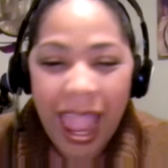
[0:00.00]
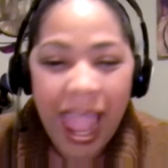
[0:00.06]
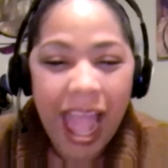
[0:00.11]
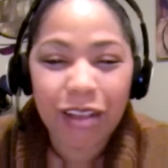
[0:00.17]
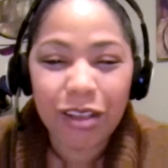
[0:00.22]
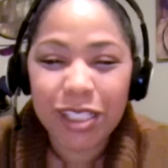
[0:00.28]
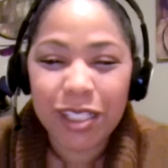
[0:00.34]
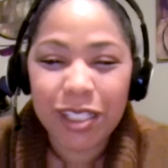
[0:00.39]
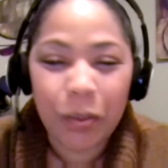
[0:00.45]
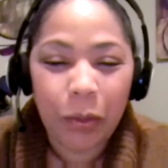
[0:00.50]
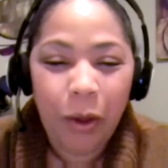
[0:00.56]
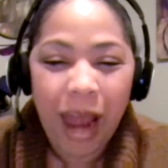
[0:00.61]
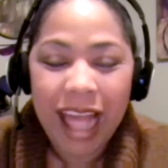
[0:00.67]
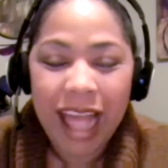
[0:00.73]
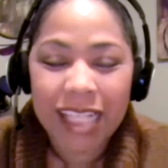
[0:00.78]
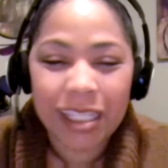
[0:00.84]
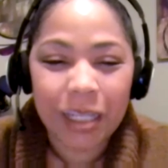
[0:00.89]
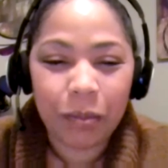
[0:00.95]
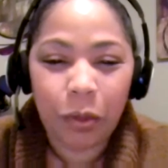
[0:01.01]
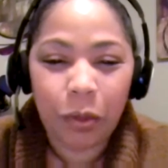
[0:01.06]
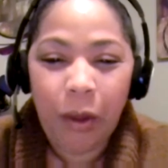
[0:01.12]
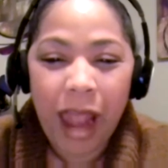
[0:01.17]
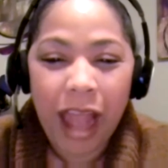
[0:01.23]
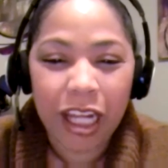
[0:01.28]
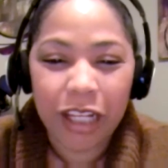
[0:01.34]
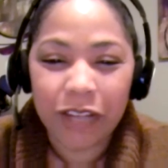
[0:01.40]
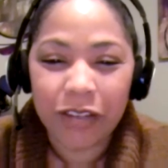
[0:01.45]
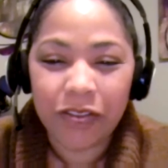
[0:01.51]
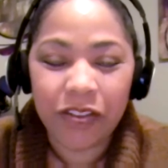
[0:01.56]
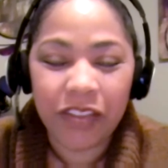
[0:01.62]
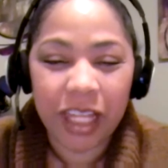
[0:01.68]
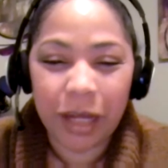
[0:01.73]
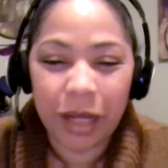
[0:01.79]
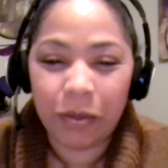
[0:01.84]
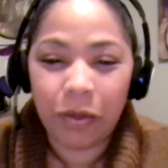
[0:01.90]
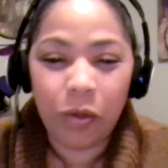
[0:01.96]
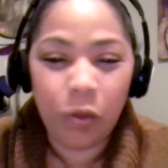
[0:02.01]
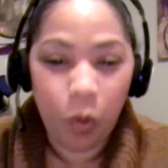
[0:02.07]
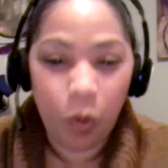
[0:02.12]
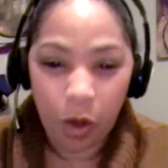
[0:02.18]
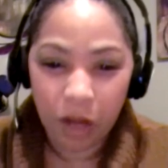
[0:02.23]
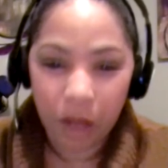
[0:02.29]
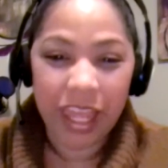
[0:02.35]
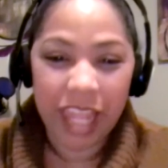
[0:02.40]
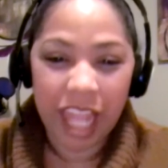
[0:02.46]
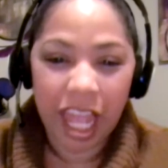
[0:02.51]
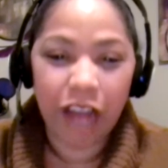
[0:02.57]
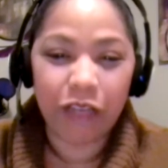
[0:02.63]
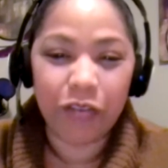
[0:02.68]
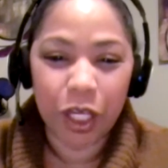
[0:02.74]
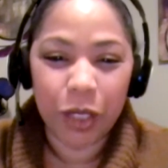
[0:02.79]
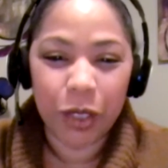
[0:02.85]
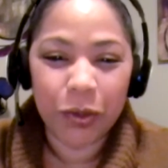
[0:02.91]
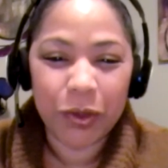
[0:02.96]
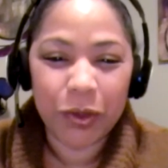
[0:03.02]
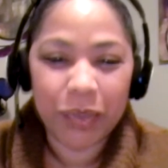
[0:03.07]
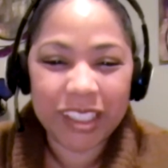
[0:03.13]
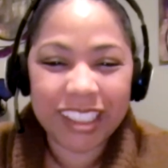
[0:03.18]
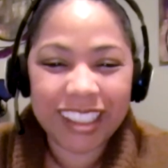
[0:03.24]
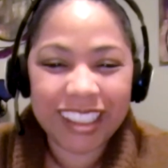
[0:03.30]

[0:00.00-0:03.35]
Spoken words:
How surprised and proud of them were they of you?